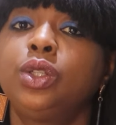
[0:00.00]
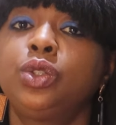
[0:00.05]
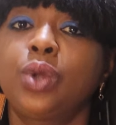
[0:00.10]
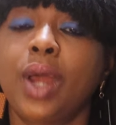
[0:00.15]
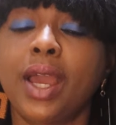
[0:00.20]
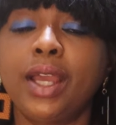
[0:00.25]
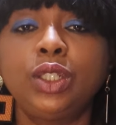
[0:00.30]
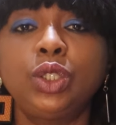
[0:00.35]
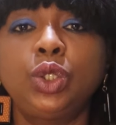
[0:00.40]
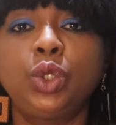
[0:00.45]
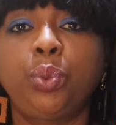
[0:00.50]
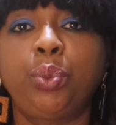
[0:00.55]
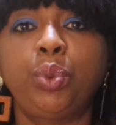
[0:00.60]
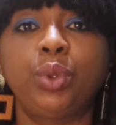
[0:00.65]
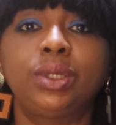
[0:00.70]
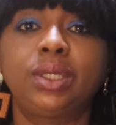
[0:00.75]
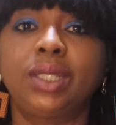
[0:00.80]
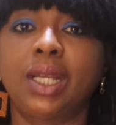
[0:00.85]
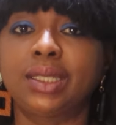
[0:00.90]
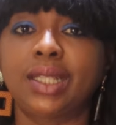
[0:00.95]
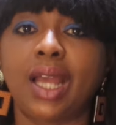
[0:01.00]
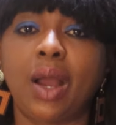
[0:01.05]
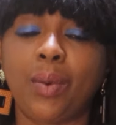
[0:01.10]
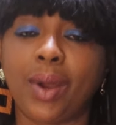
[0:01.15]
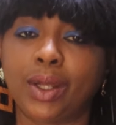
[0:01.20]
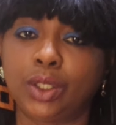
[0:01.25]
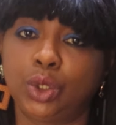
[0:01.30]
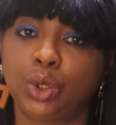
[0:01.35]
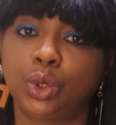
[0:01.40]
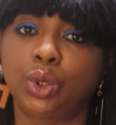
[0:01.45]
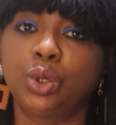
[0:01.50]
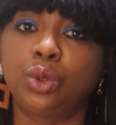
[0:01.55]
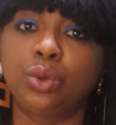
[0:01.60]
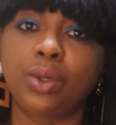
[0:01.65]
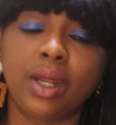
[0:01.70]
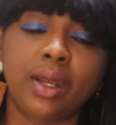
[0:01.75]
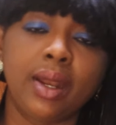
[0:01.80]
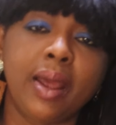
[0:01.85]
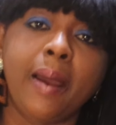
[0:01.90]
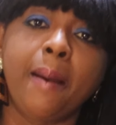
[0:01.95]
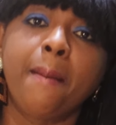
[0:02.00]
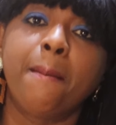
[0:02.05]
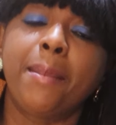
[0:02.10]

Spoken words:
trying to protect our children.